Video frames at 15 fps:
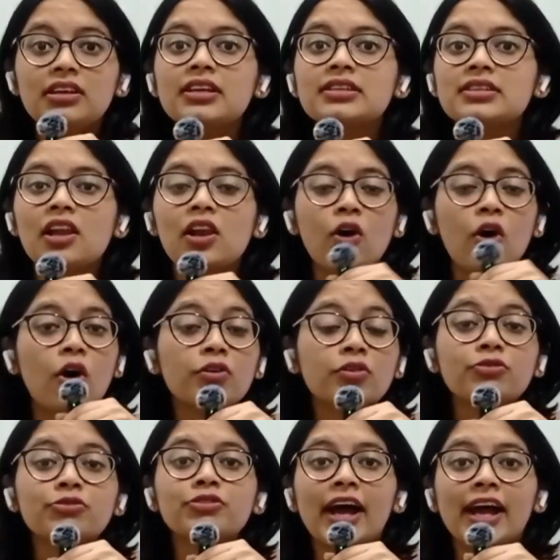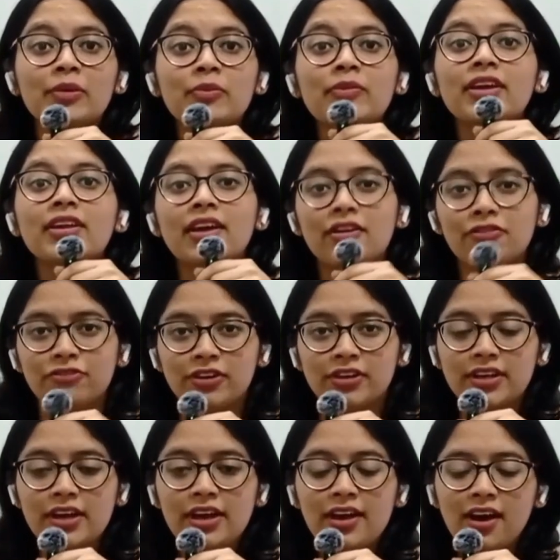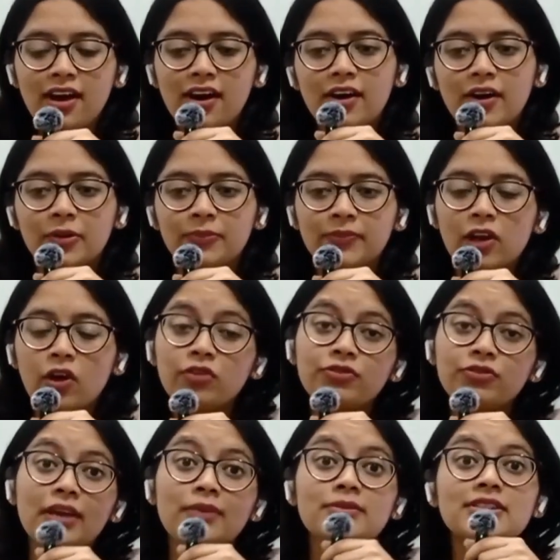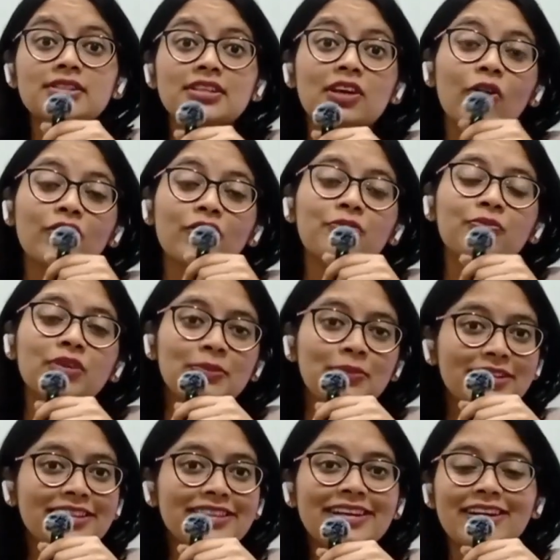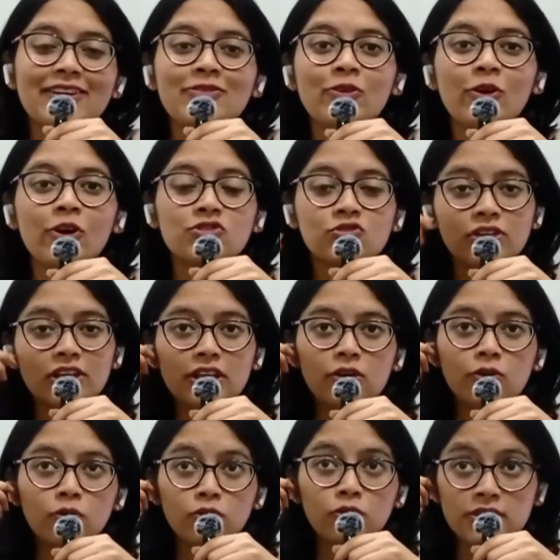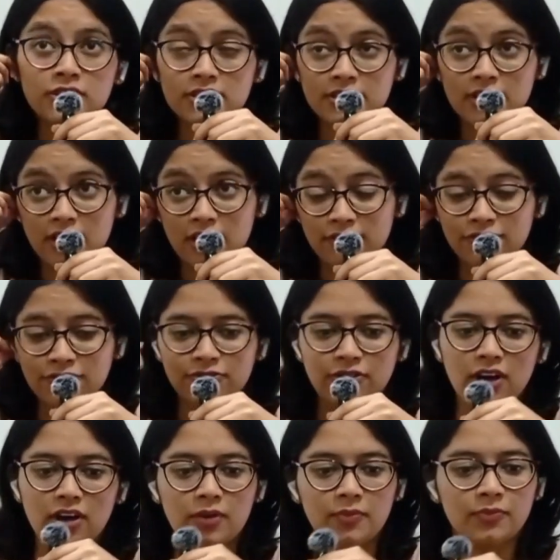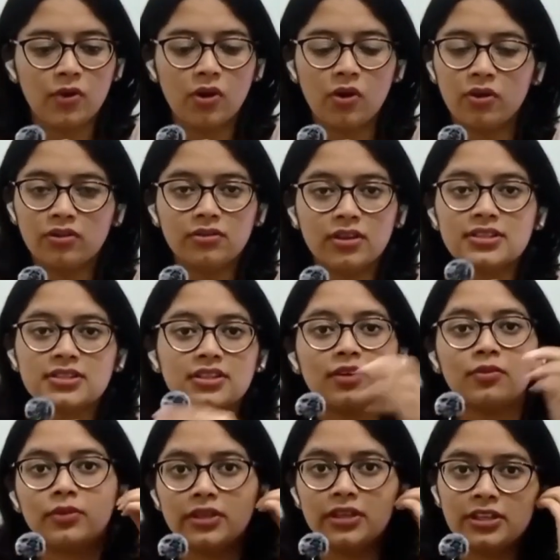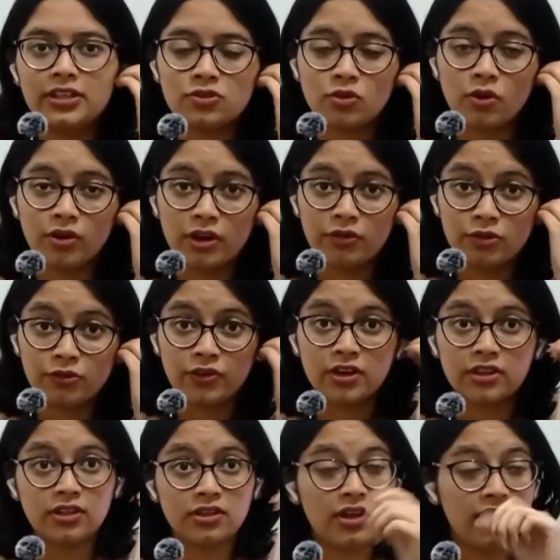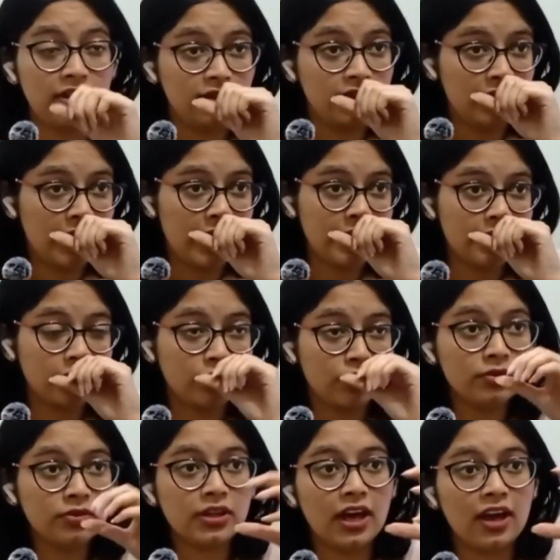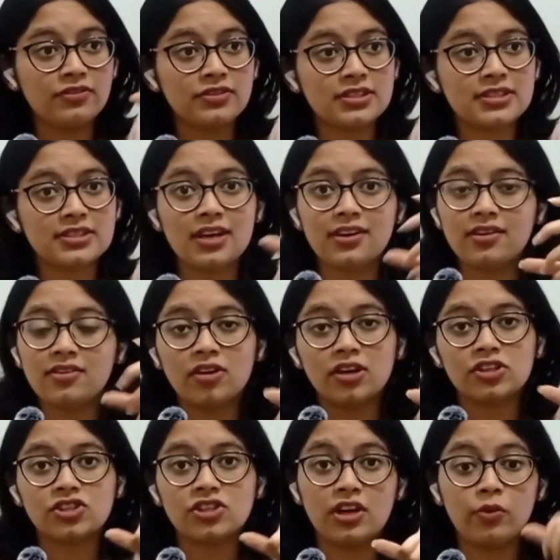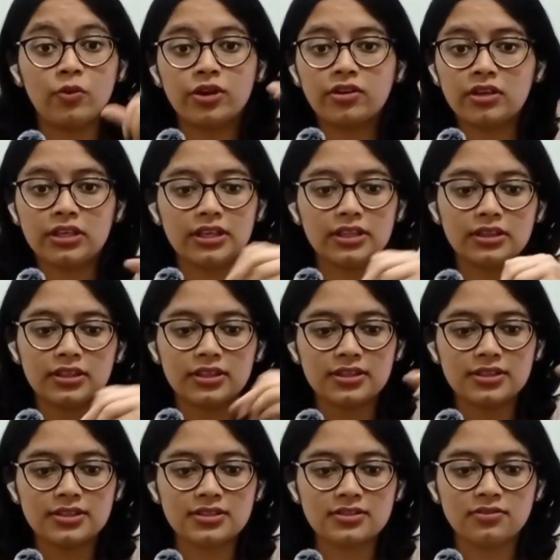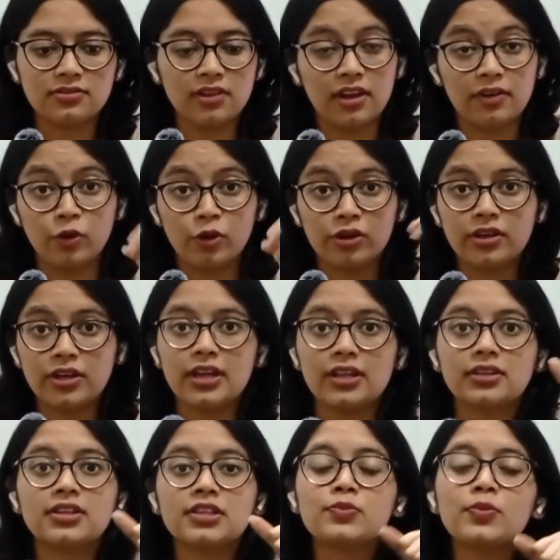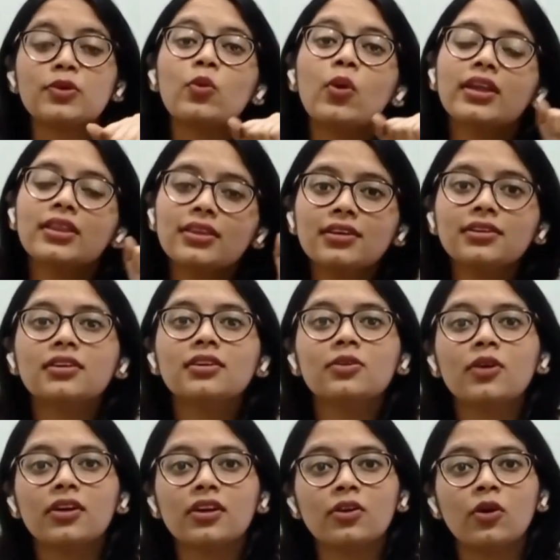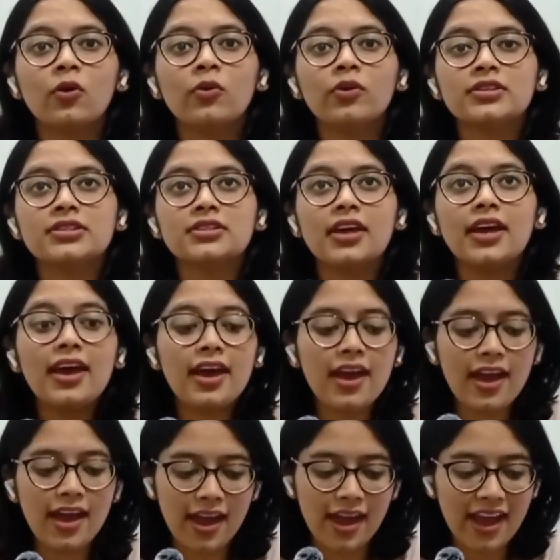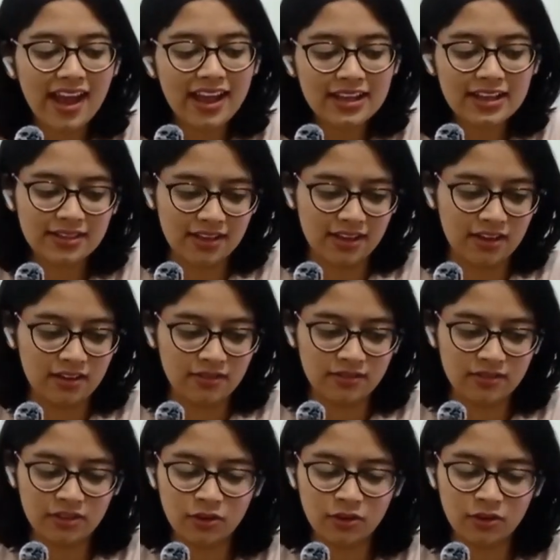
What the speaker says: takes a lot of time and effort. A lot of times I see a lot of people that have watched really cool stuff on Instagram Reels or everywhere, and they're like, they have this sudden rush that I want to create this, and I want to create this. But one thing that you gotta know is, anything,